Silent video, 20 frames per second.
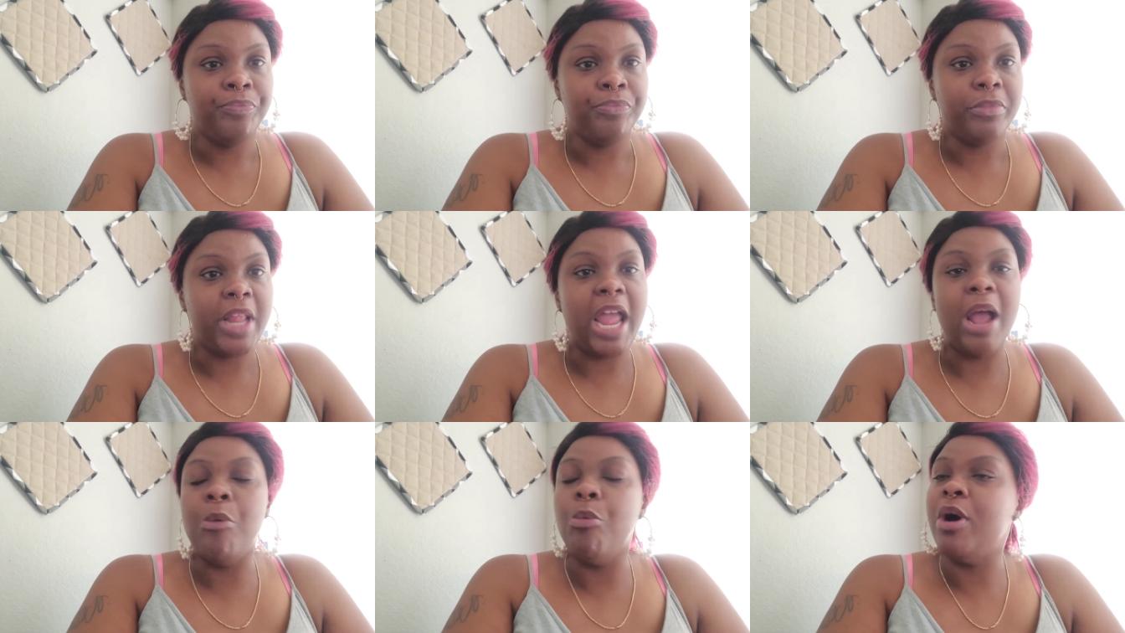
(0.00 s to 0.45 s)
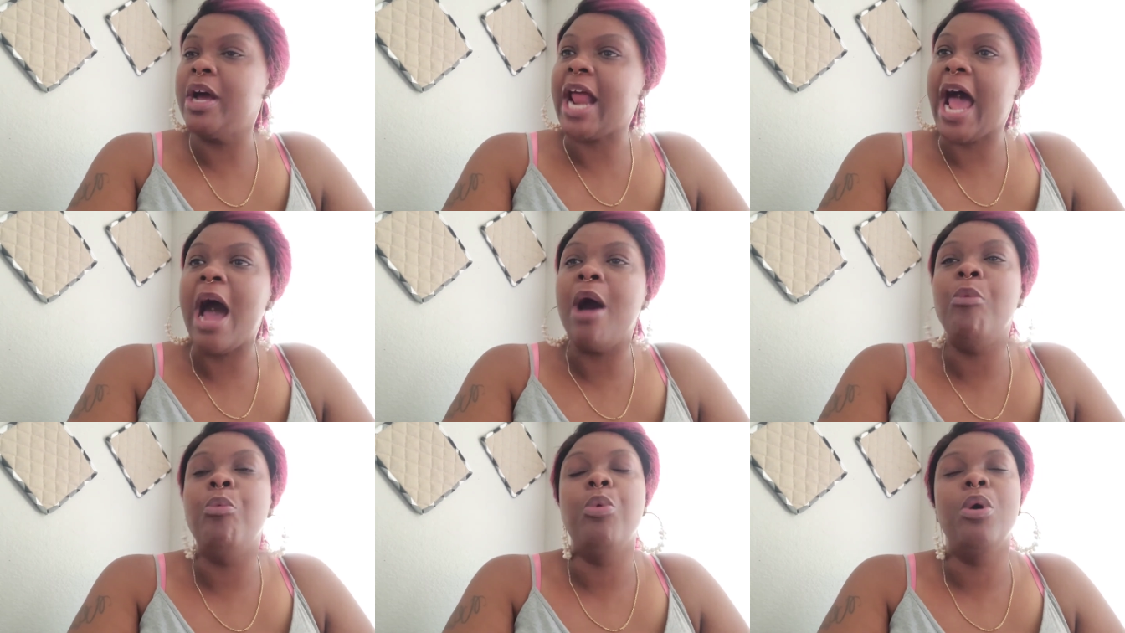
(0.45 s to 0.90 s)
And what
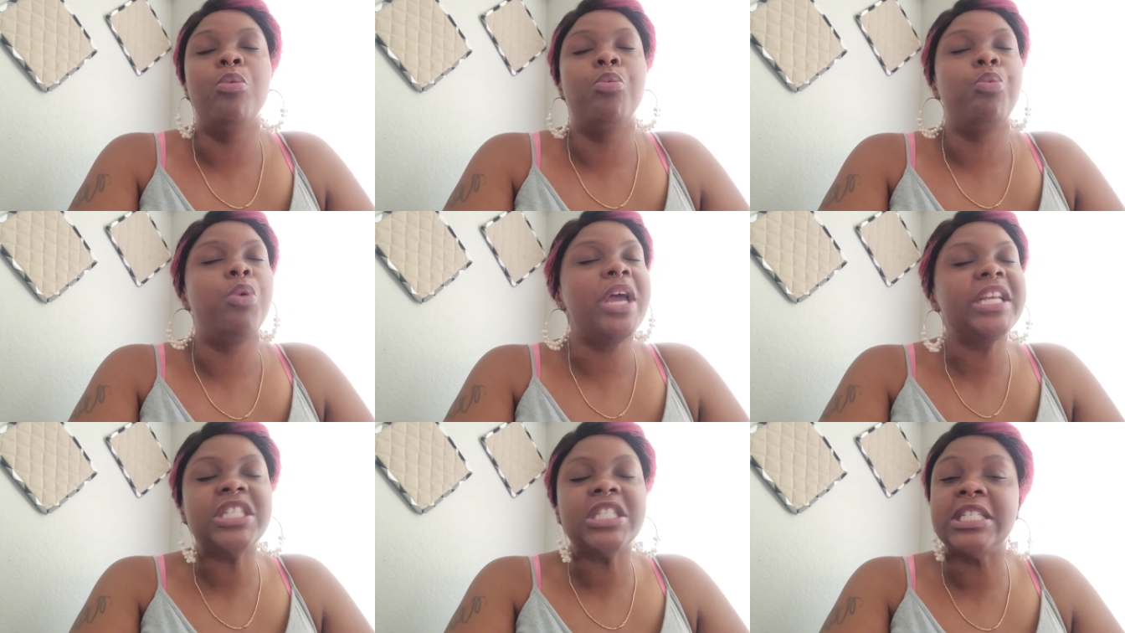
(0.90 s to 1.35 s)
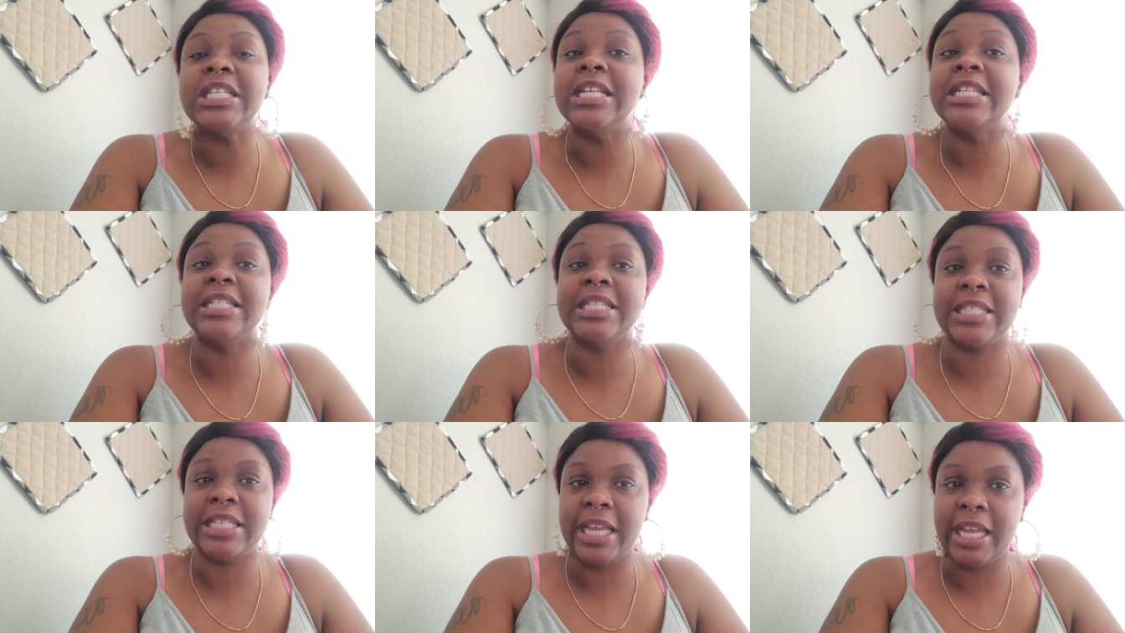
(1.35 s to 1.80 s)
I would wish to
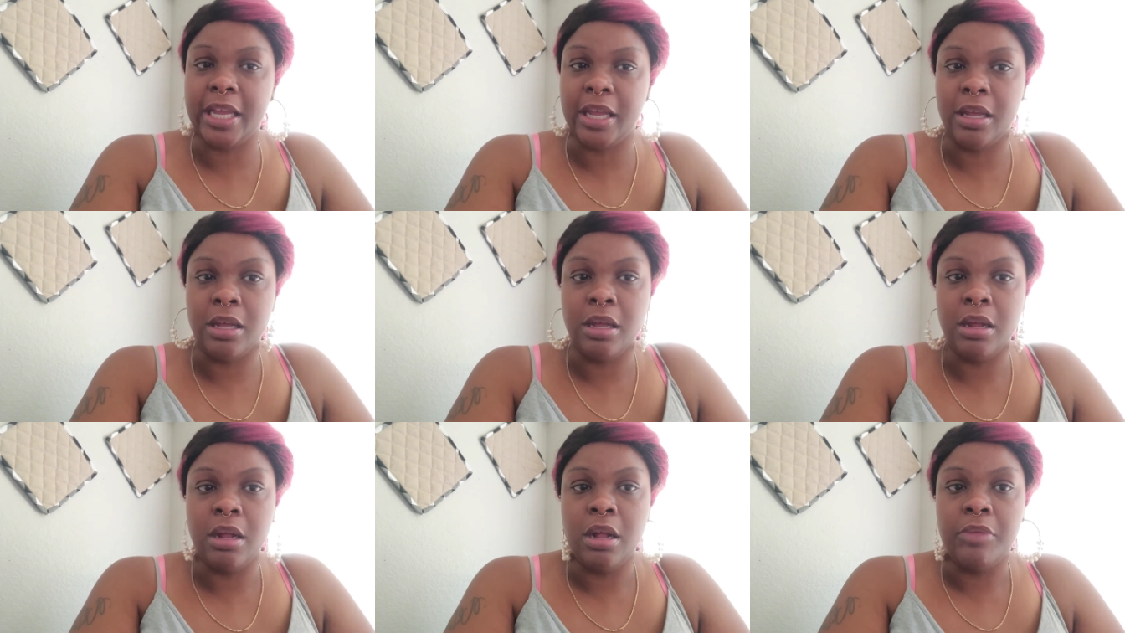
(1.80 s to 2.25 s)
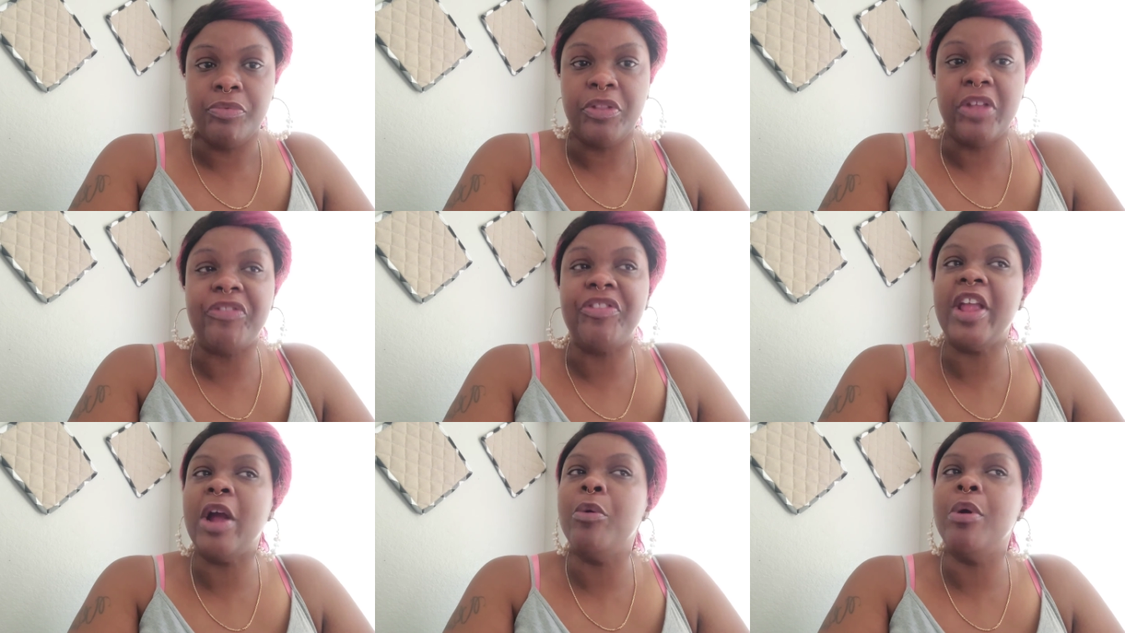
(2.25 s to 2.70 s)
see, that
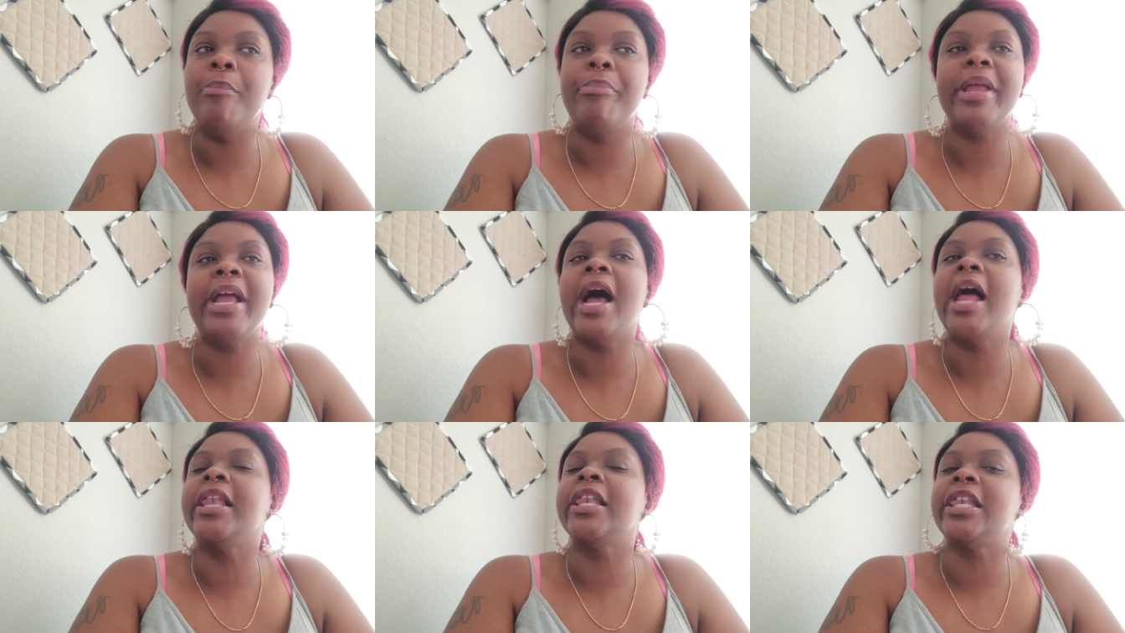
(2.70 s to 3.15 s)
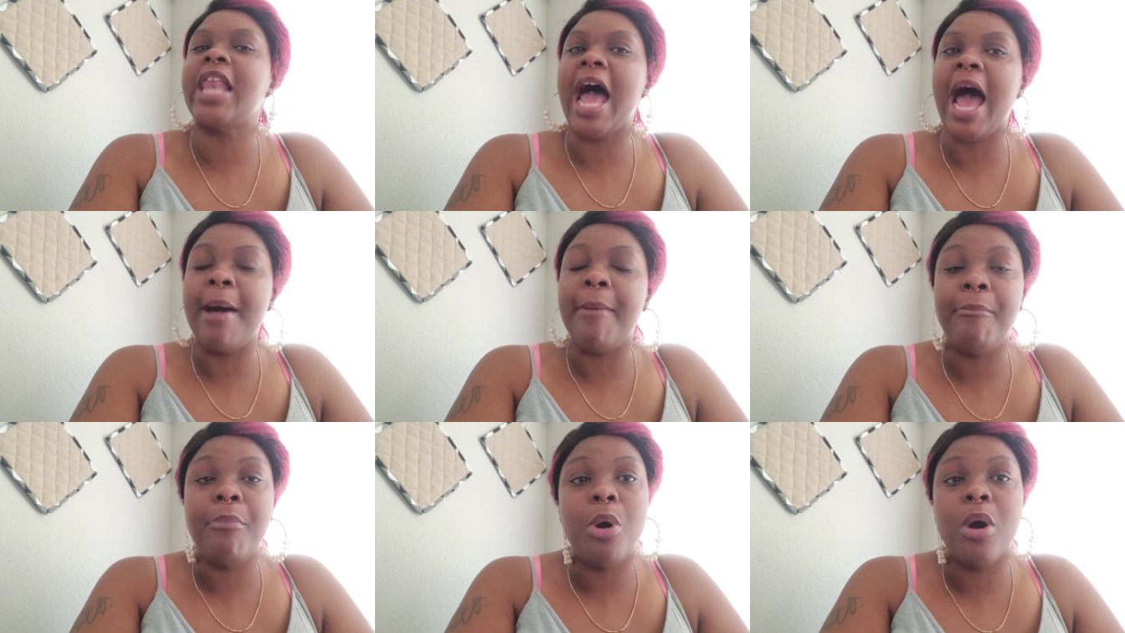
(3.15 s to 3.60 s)
there will be a
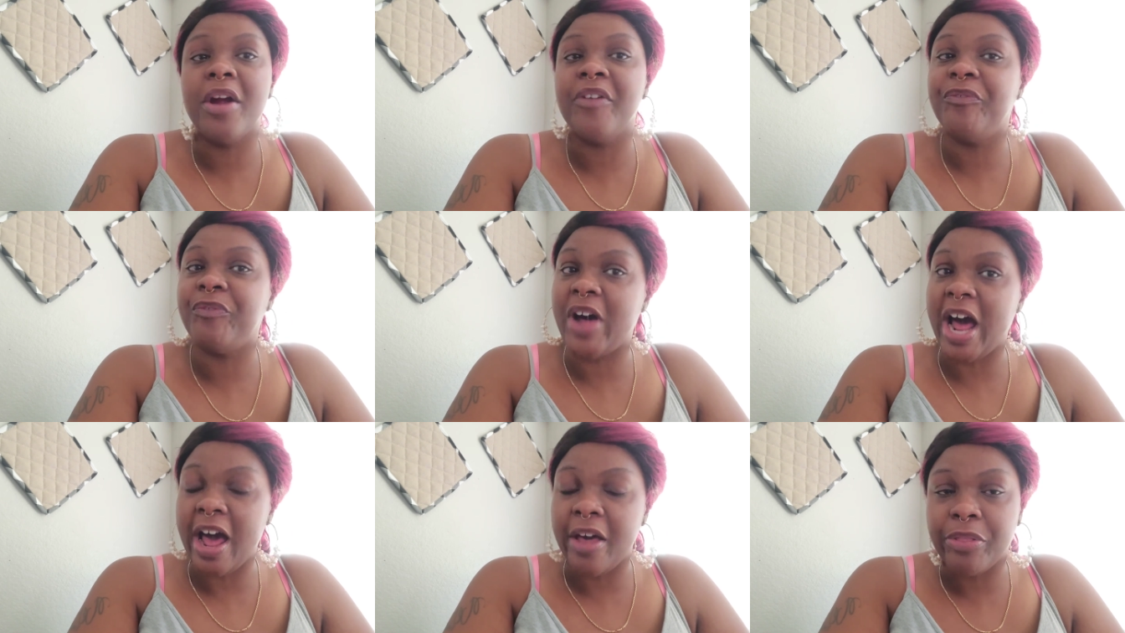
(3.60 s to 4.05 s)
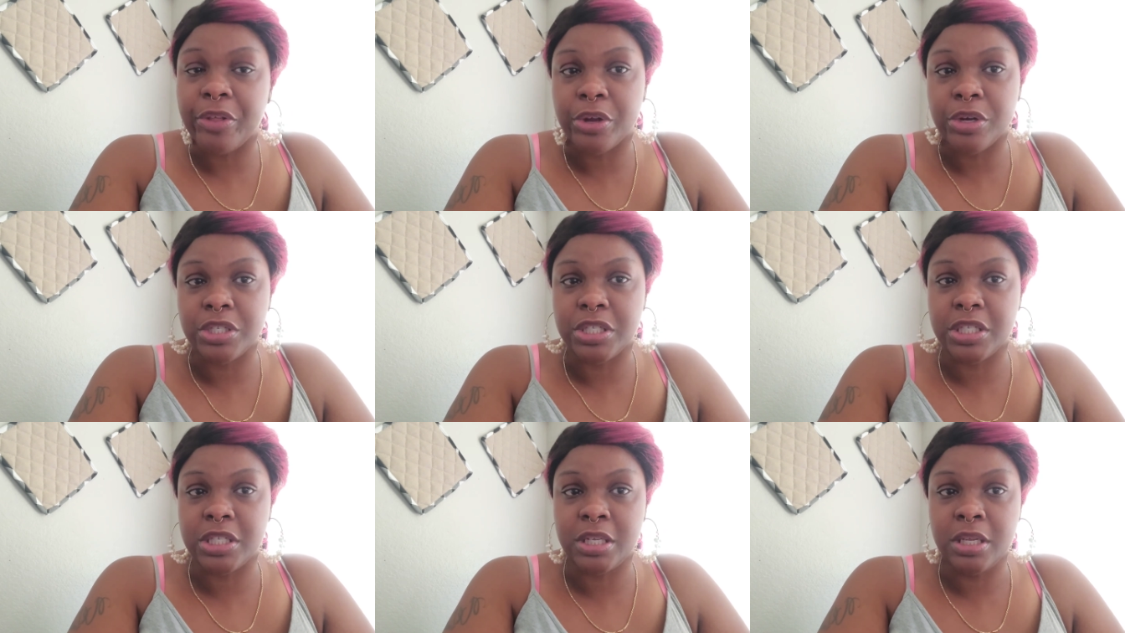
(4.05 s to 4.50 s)
lot more
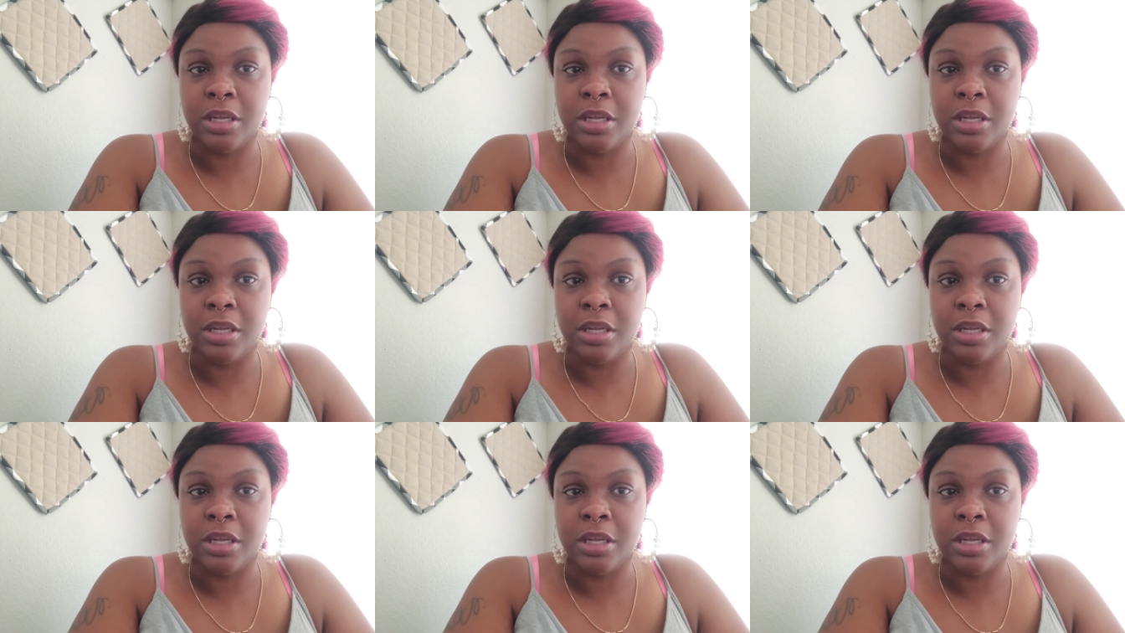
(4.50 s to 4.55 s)
fathers